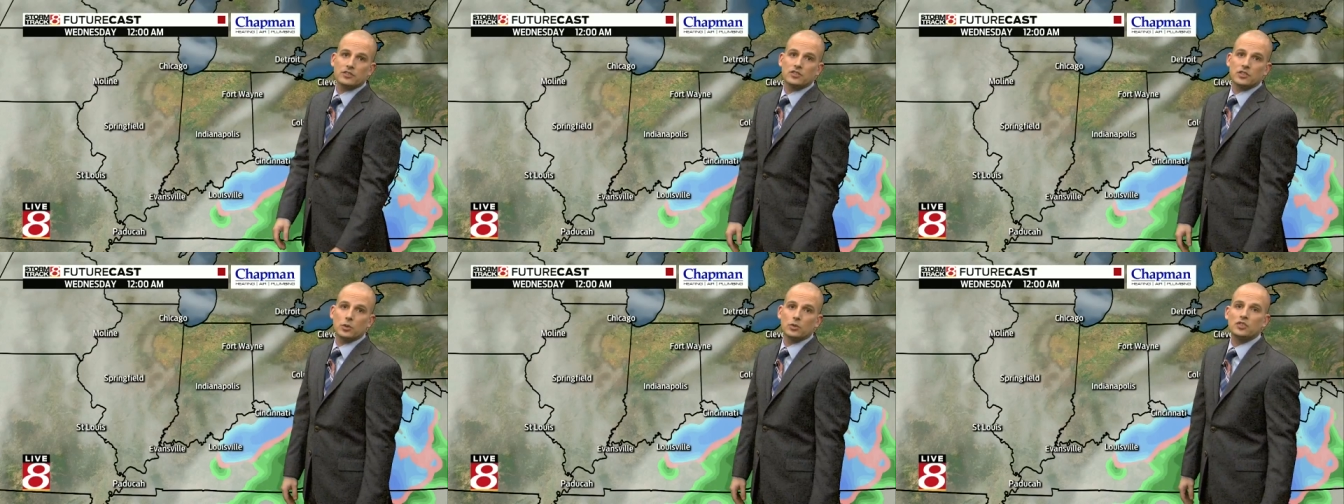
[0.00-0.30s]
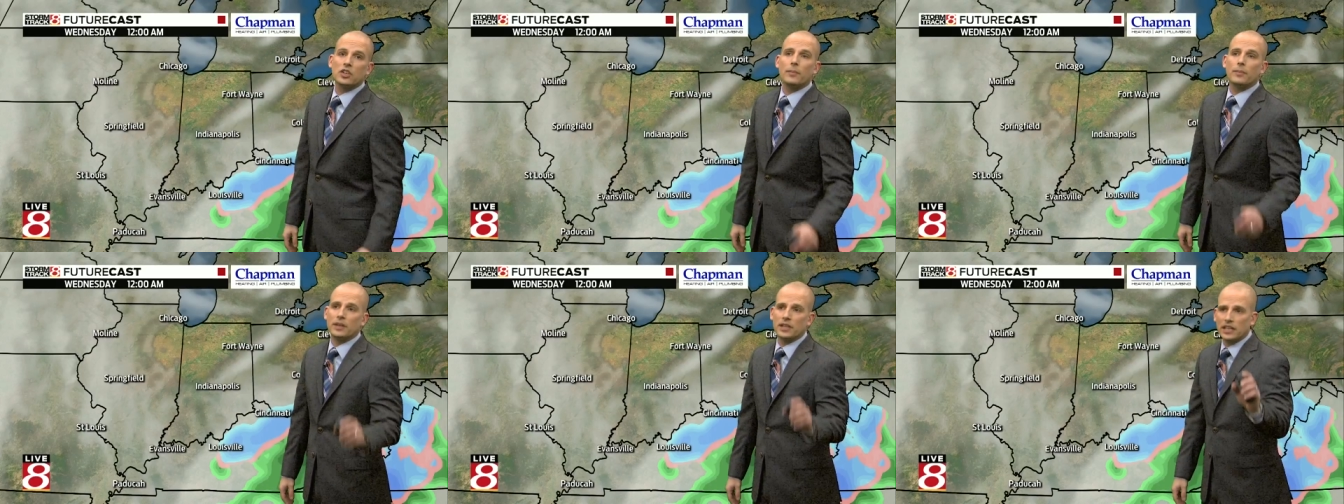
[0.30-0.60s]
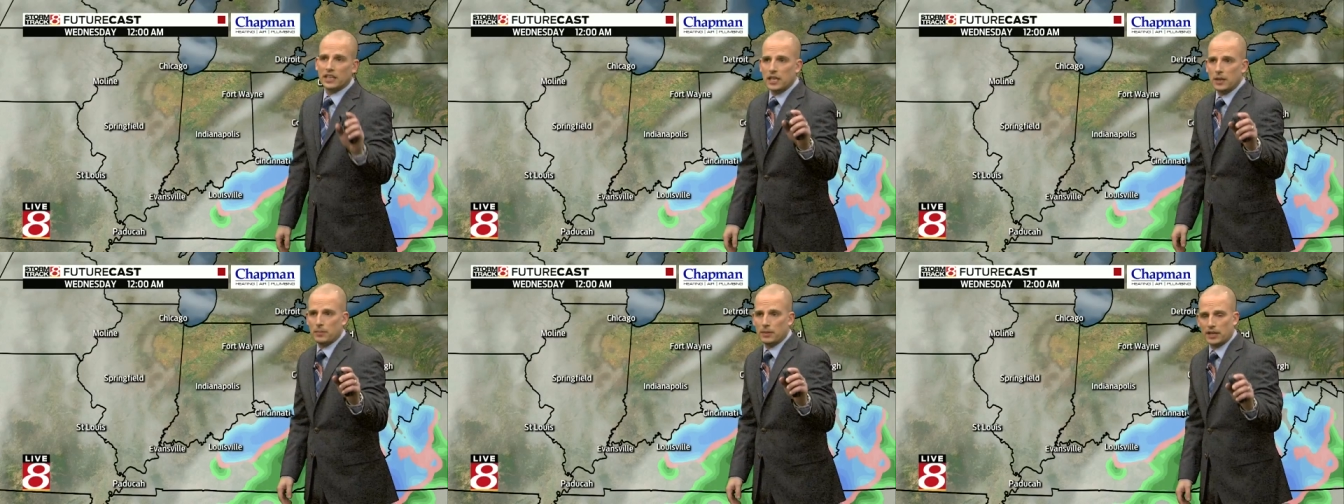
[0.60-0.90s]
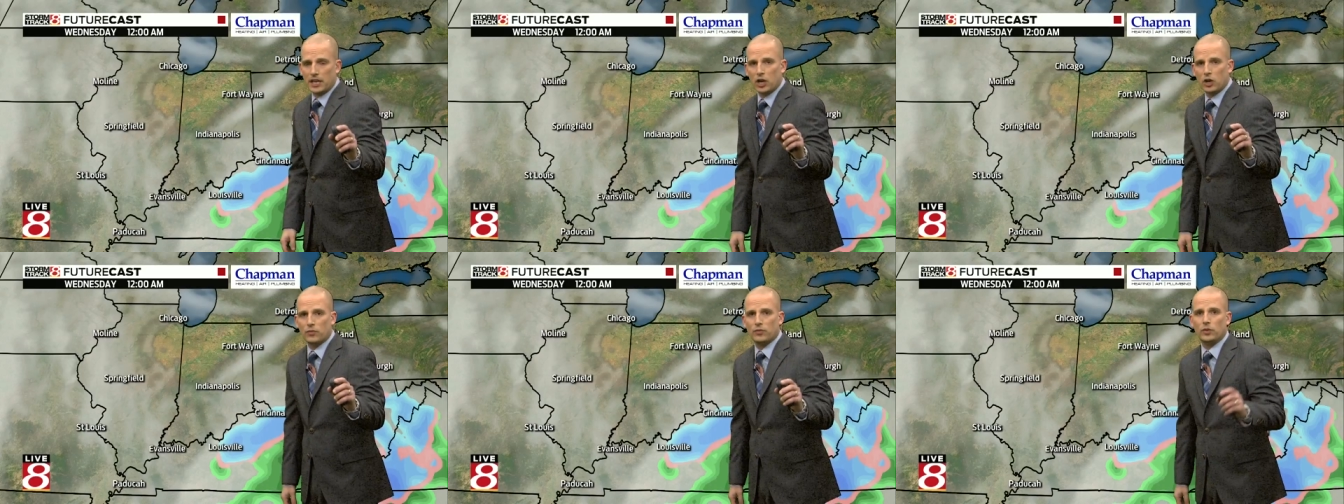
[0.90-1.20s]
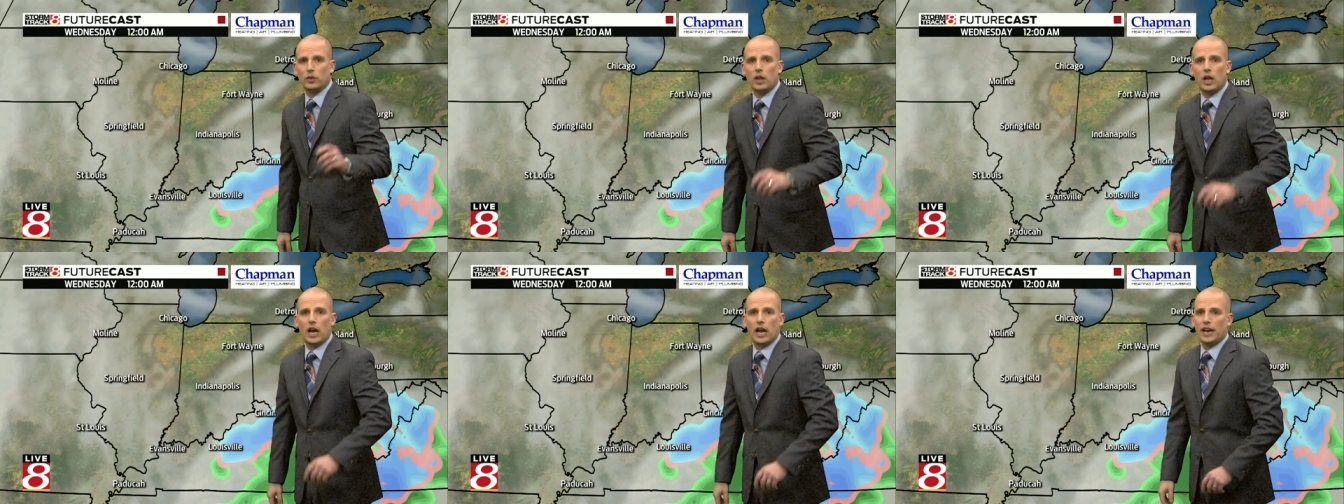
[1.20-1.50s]
So something to keep a
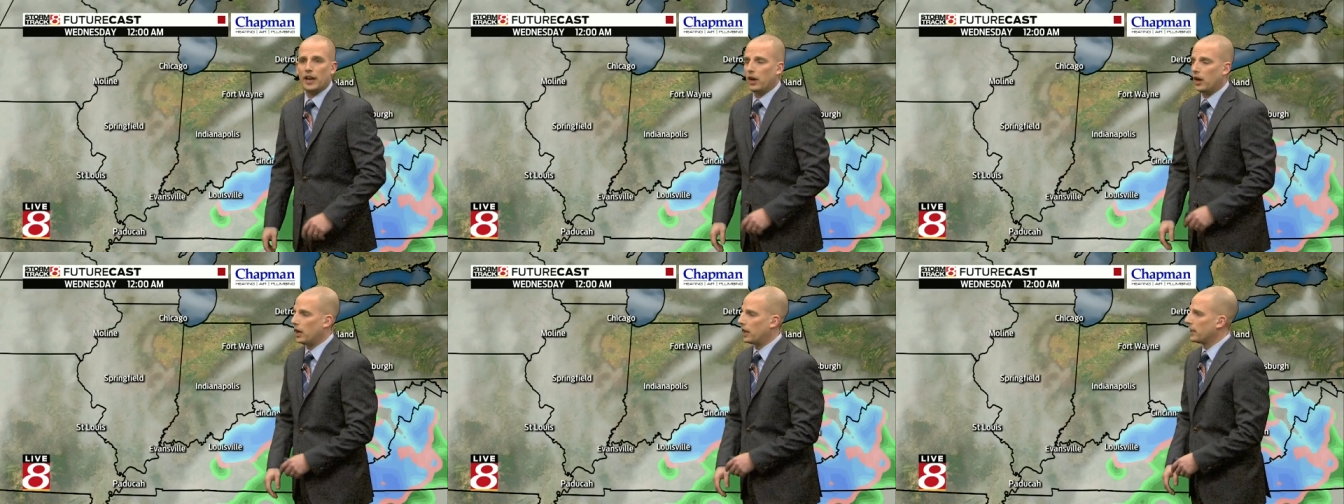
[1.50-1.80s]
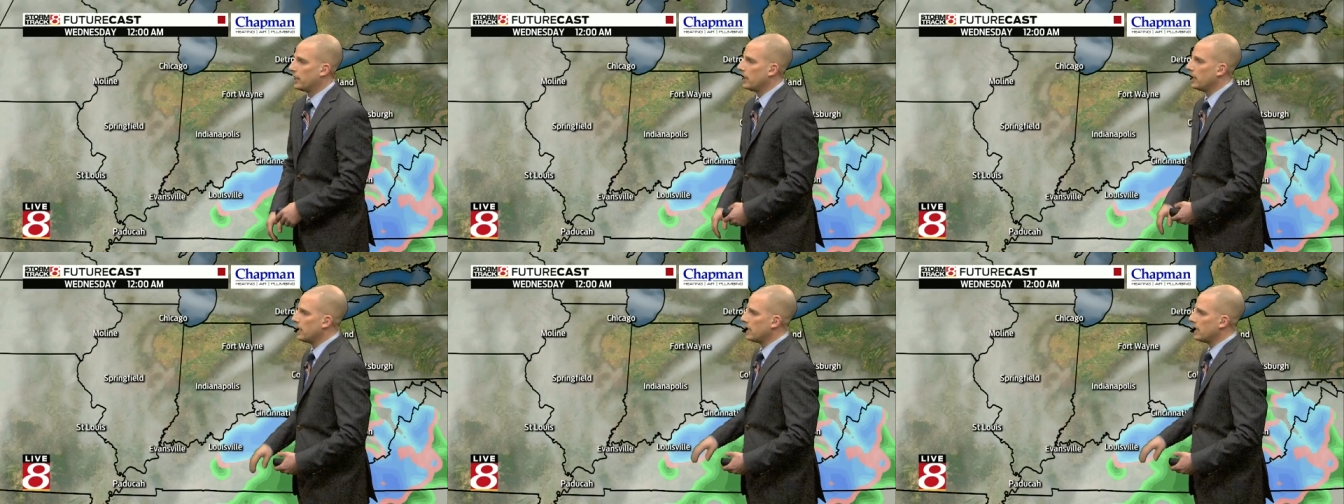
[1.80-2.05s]
careful eye on.